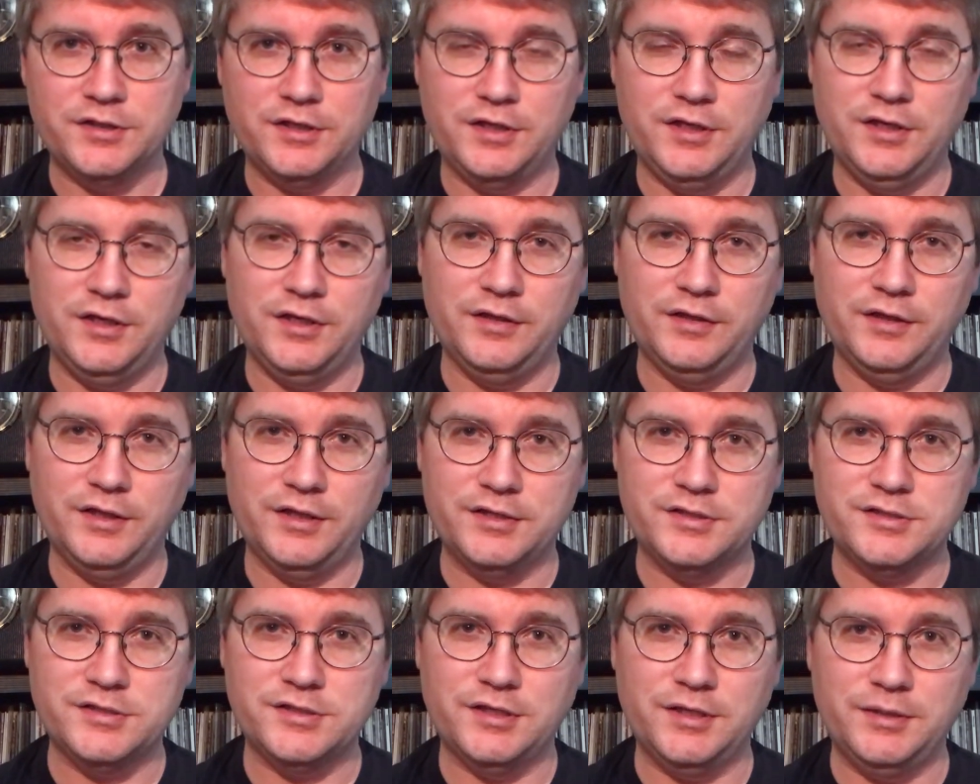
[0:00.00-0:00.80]
Again,
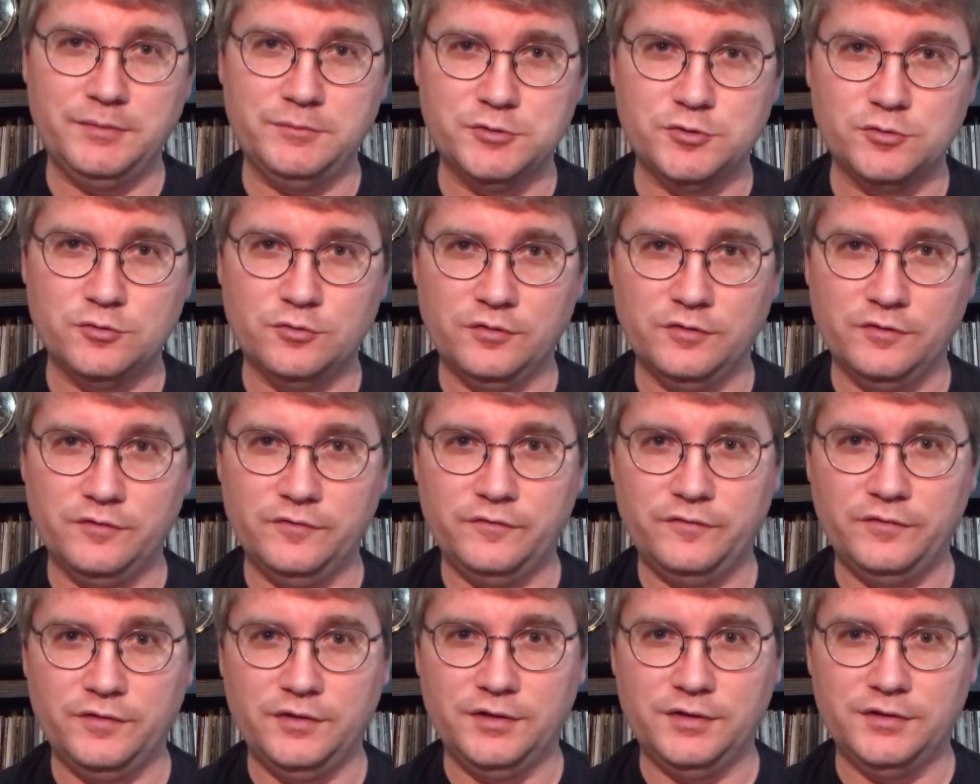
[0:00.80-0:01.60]
that same sort
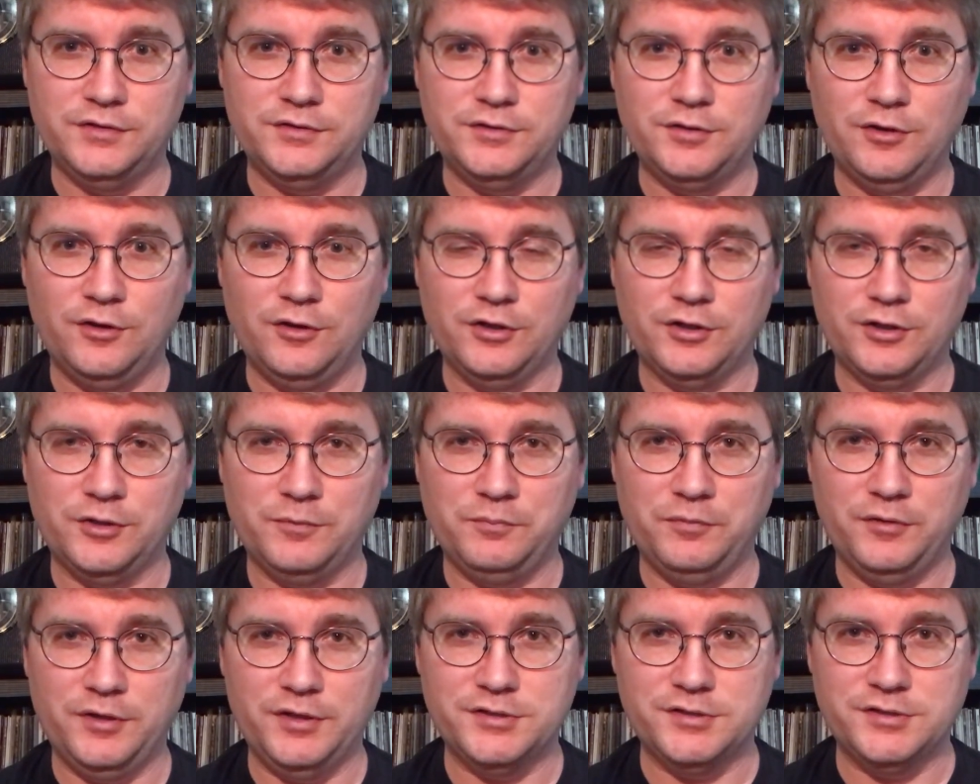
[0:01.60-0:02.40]
of dark,
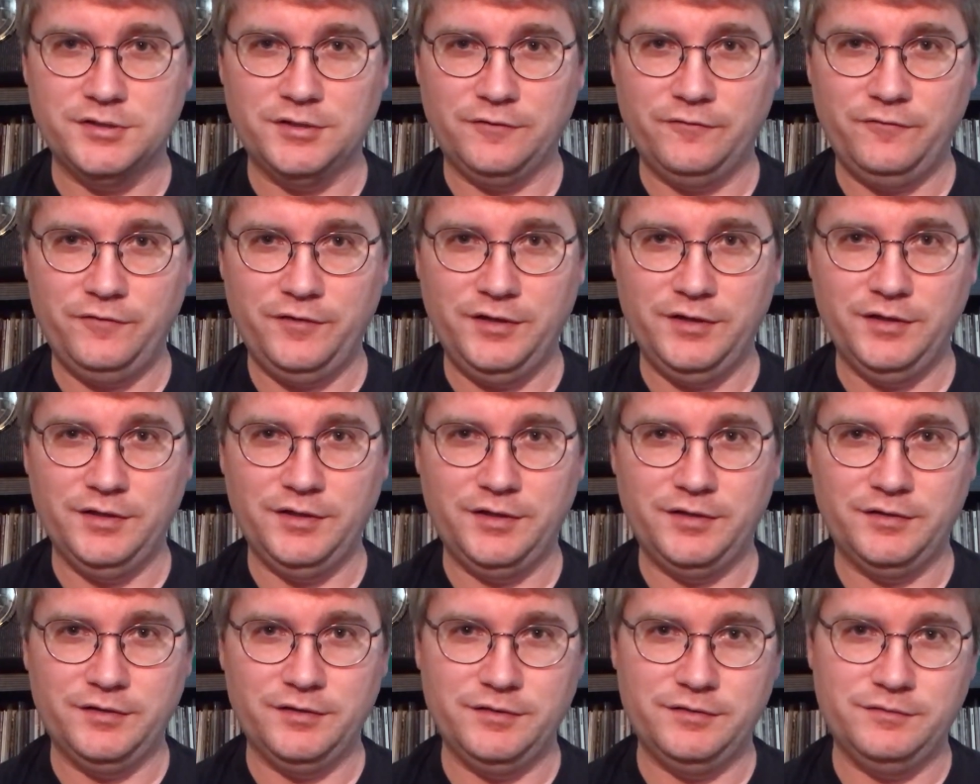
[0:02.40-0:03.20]
depressing
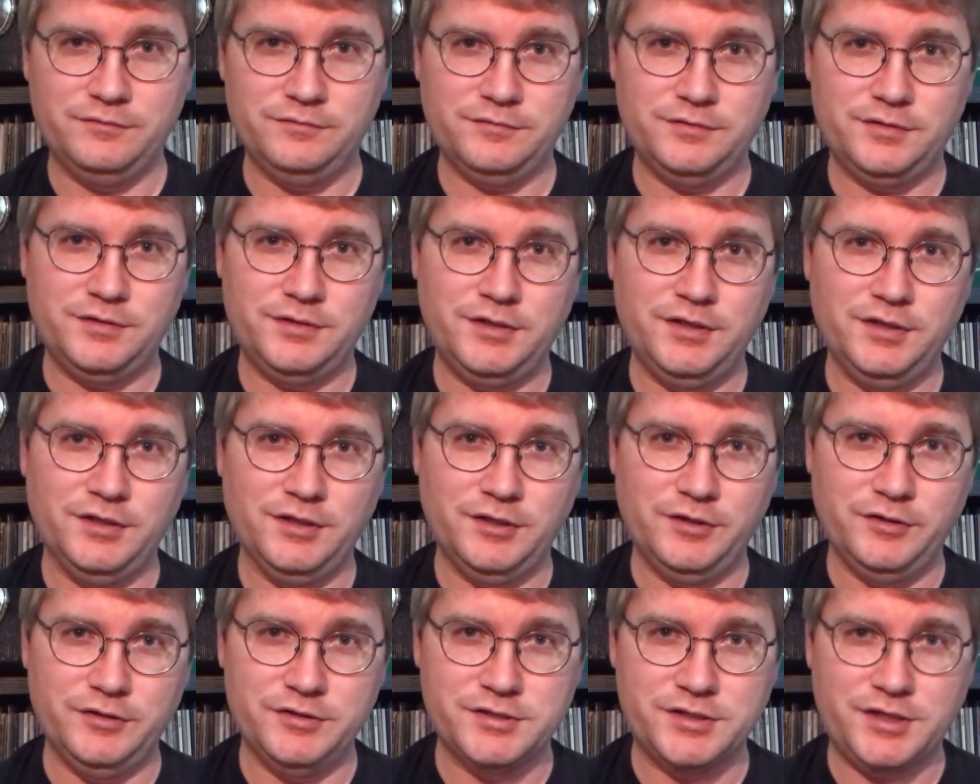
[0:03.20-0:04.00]
feeling that
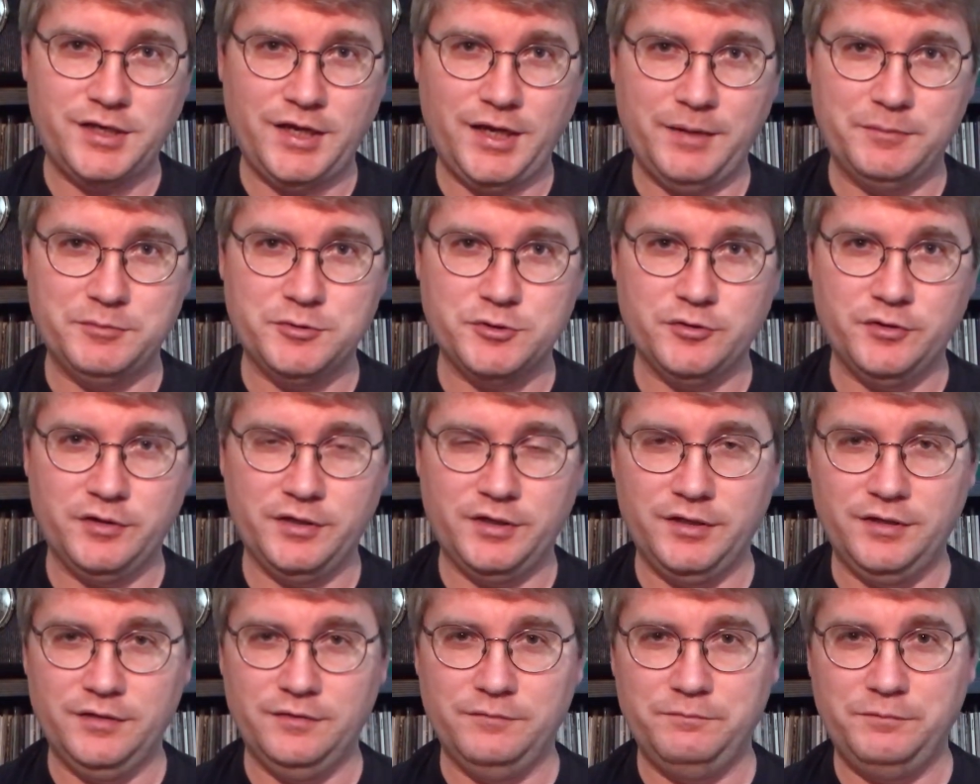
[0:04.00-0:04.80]
Gillan is
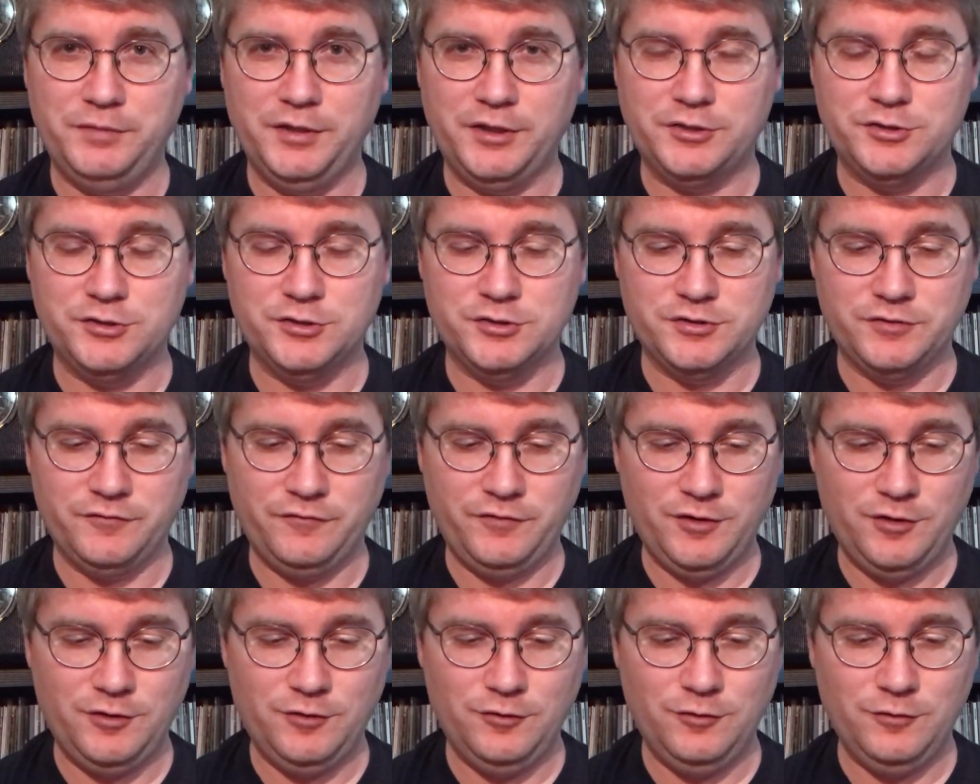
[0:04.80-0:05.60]
capturing in Pictures of
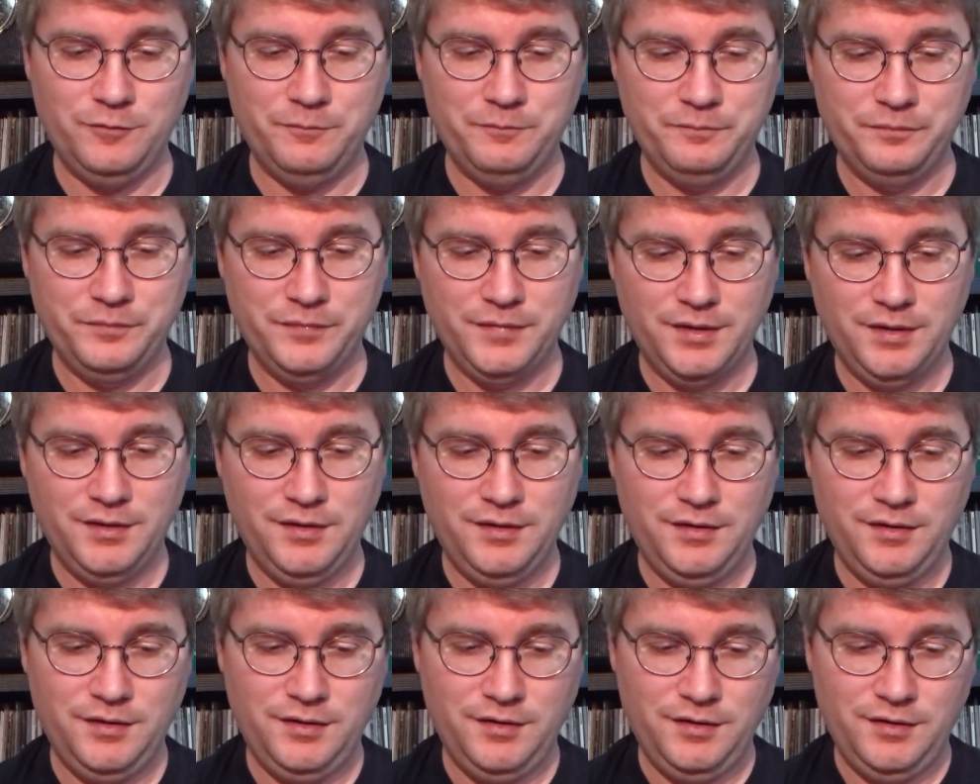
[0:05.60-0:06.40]
Home
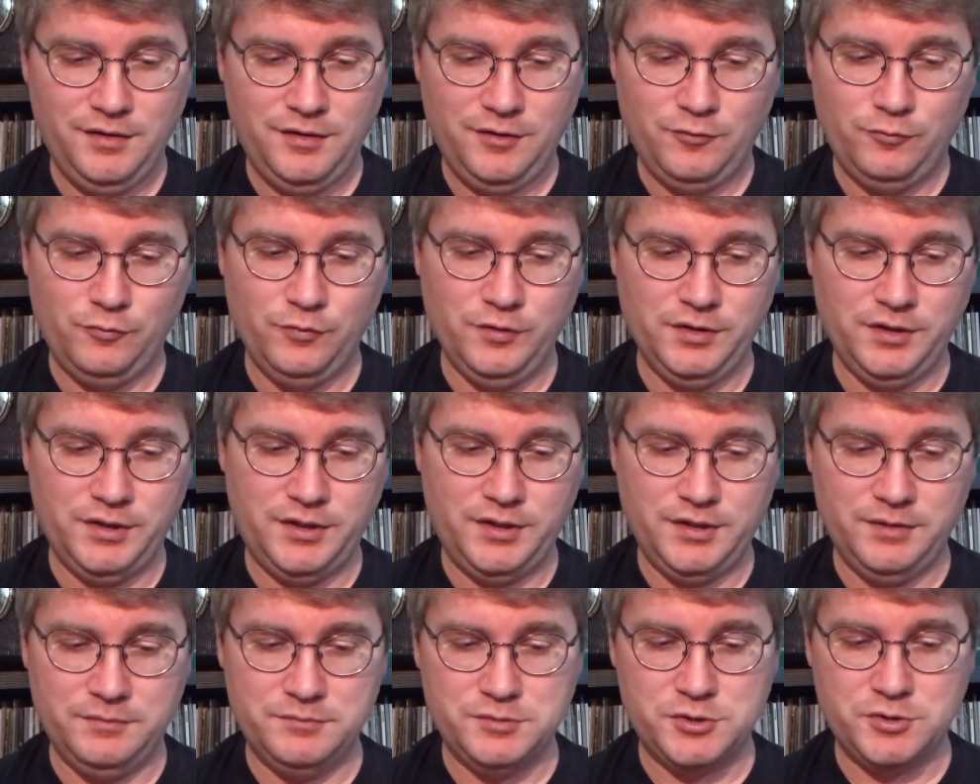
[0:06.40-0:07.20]
really
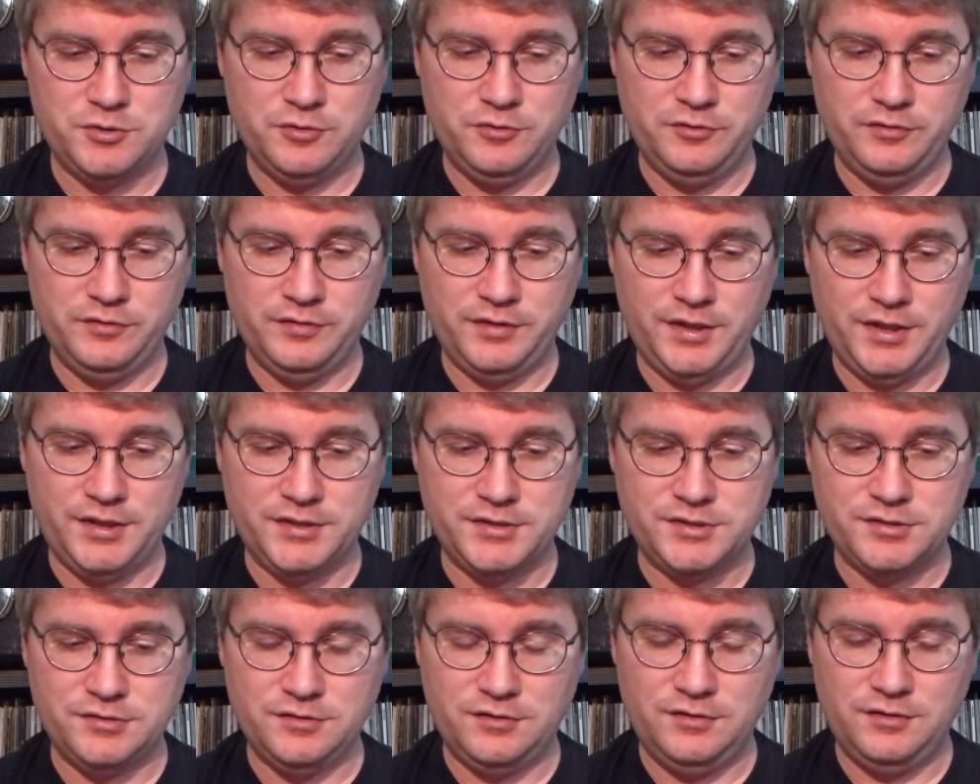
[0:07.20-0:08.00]
comes through in
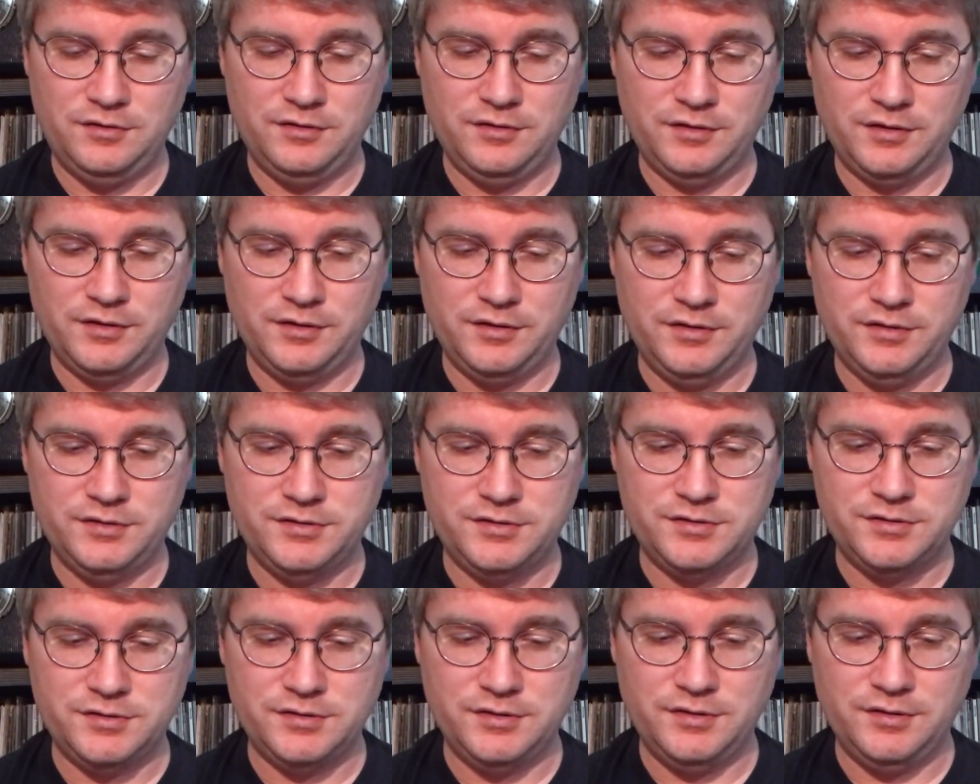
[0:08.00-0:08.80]
that song.
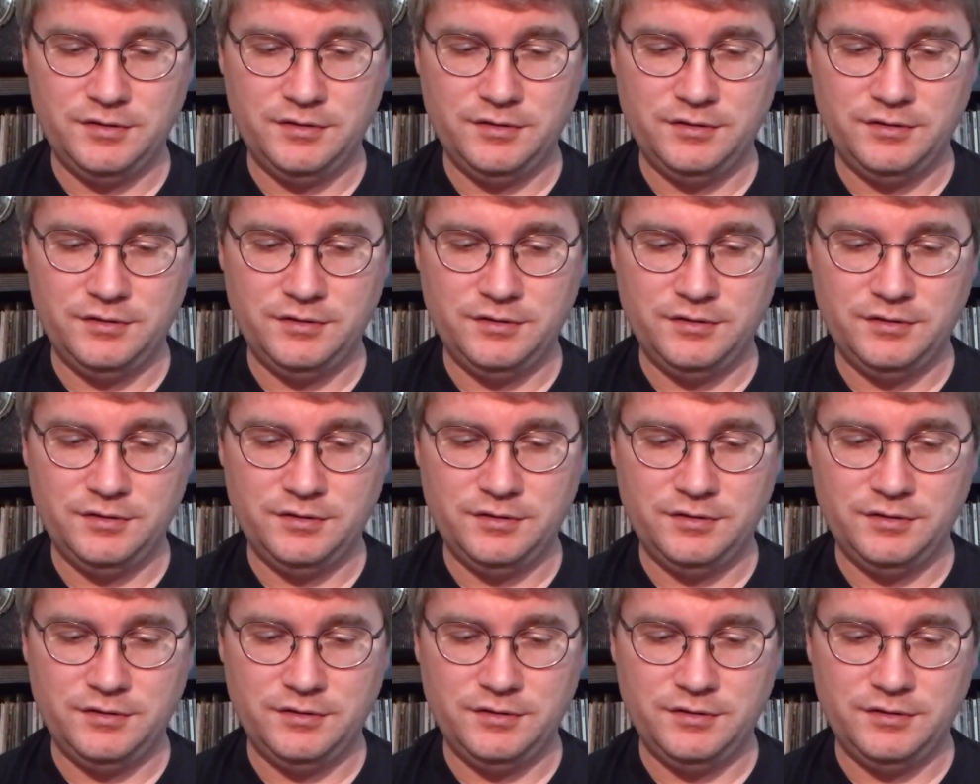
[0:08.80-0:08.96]
It's